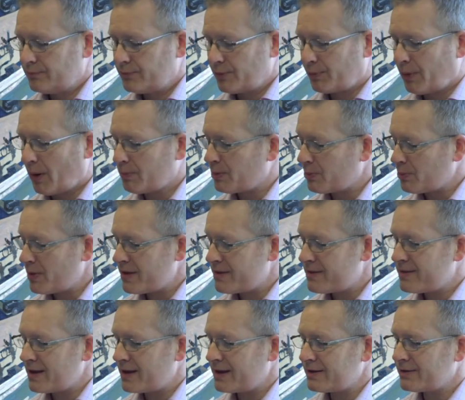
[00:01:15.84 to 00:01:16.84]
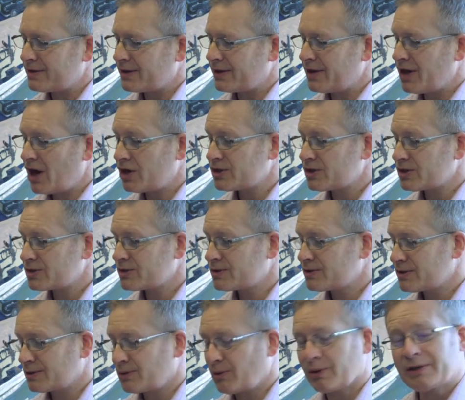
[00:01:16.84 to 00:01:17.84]
the problem with the
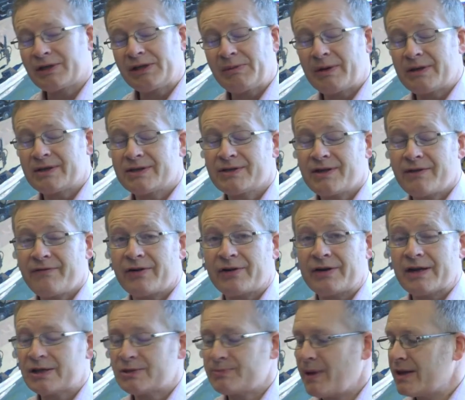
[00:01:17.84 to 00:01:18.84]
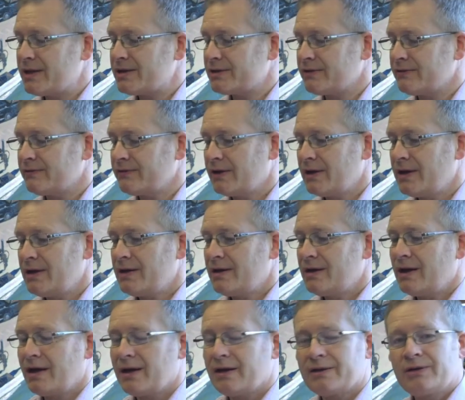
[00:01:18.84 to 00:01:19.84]
artist quality paints is they're very expensive.
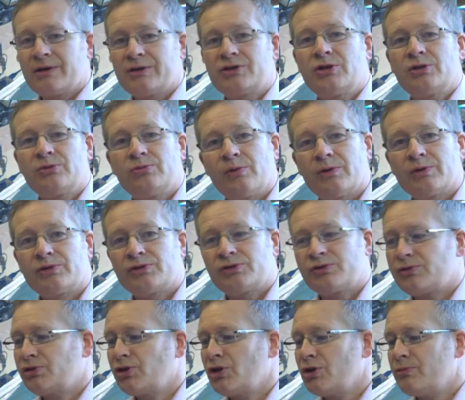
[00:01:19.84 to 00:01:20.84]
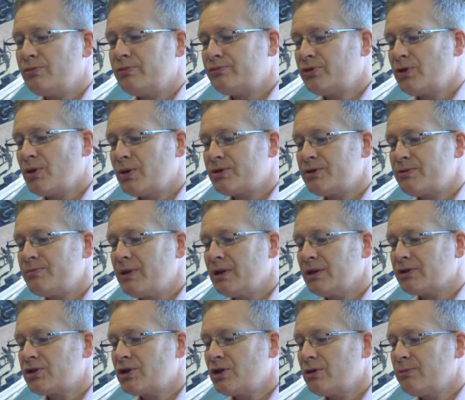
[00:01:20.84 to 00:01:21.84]
Uh, a tube, 200
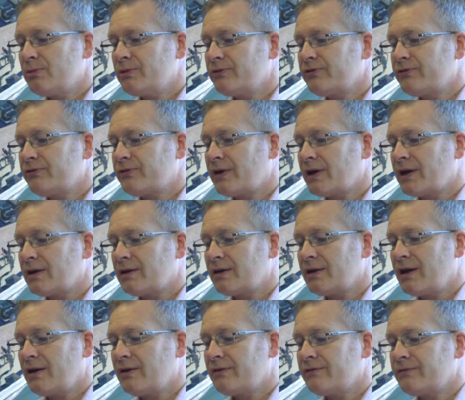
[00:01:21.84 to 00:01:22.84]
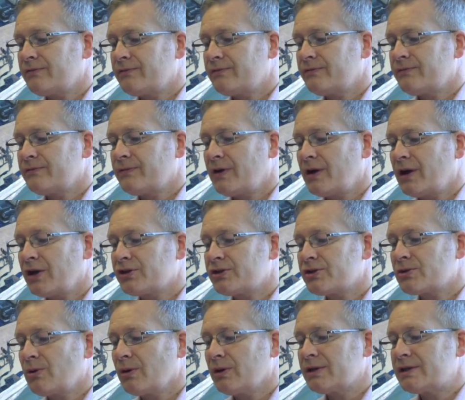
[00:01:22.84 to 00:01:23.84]
mil tube of, uh, of
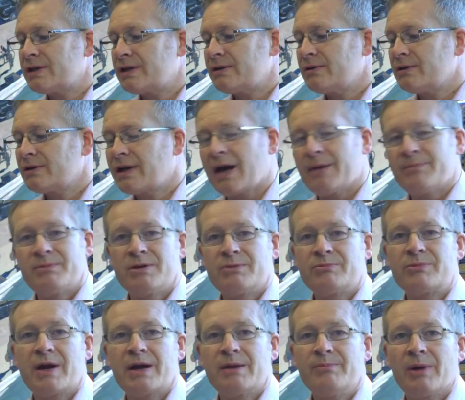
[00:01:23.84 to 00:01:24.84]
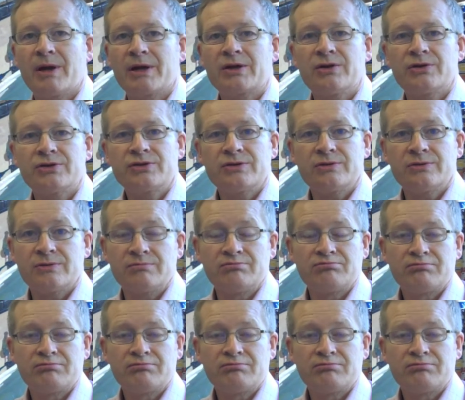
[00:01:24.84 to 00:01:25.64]
artist quality cadmium red might cost you